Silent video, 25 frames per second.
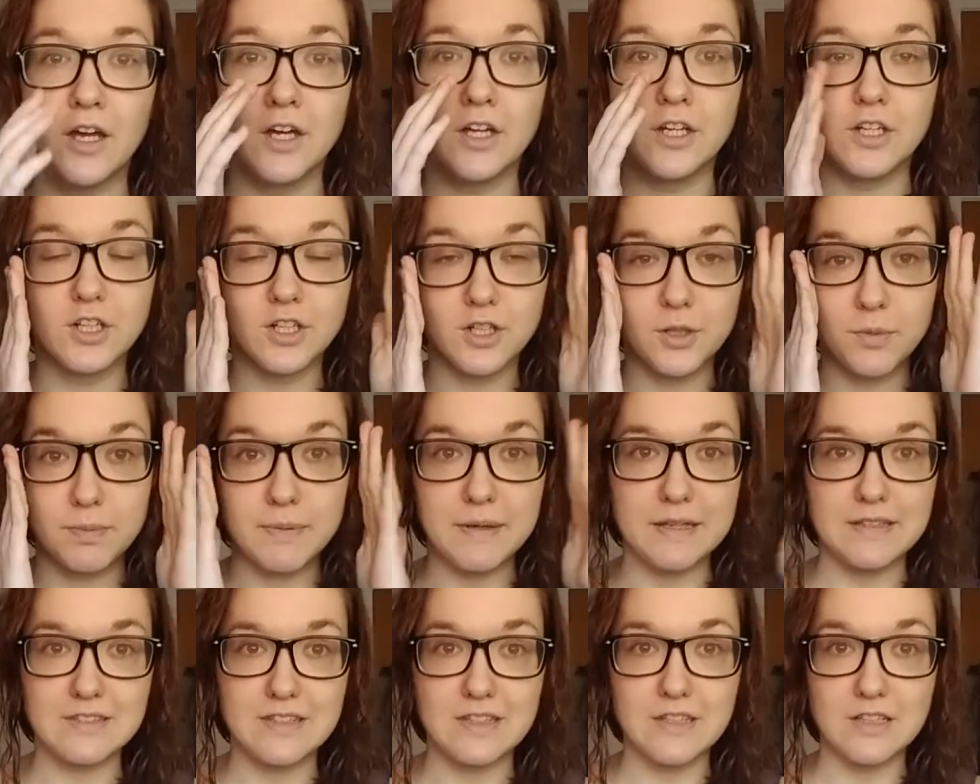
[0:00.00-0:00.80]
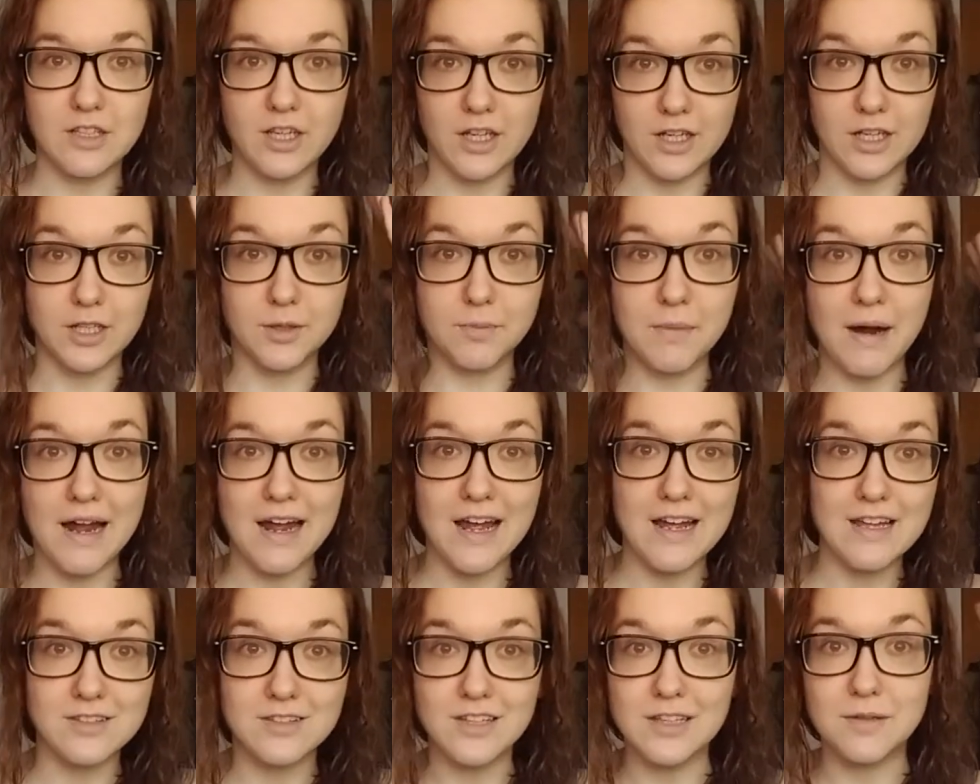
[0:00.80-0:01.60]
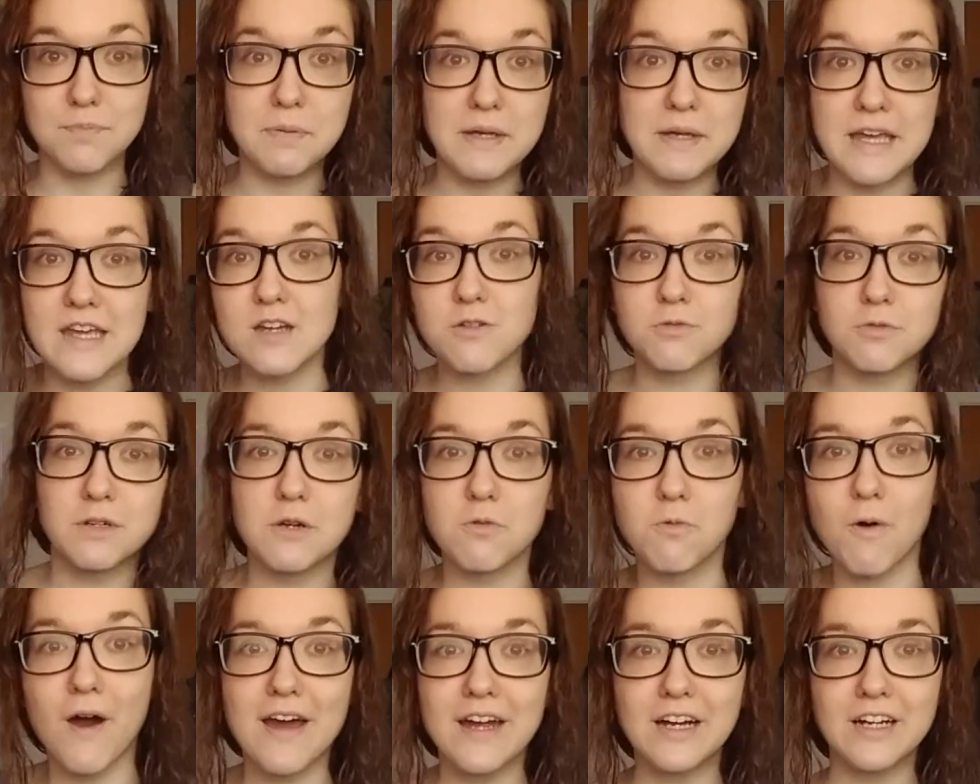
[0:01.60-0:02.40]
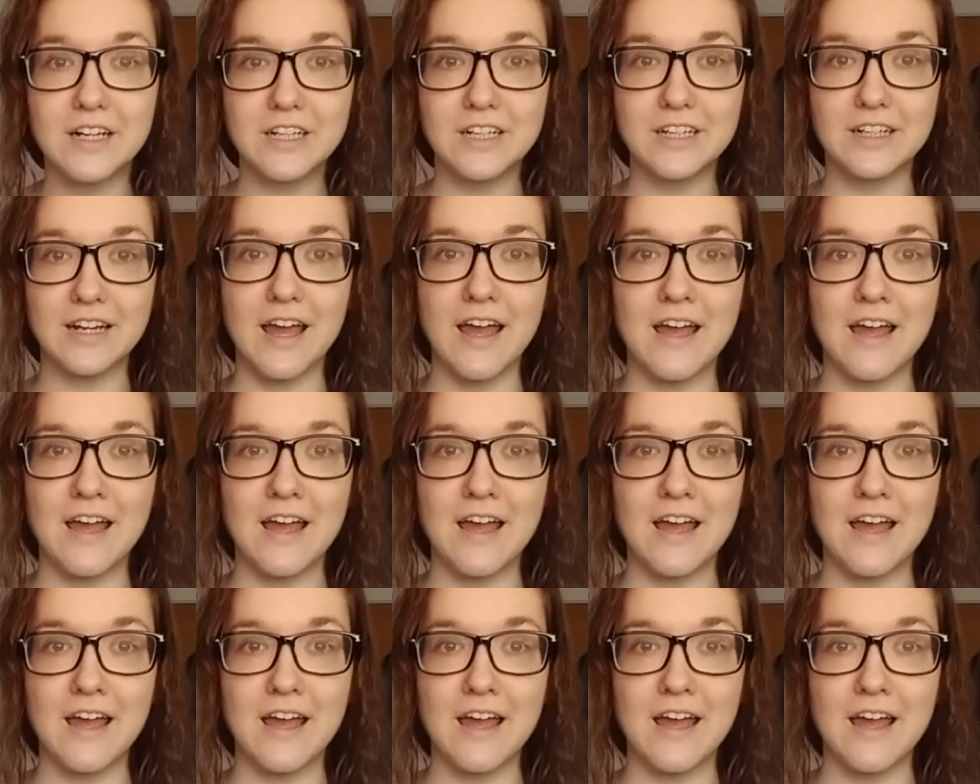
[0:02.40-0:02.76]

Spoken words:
you're busy, like, your mind's like being rewired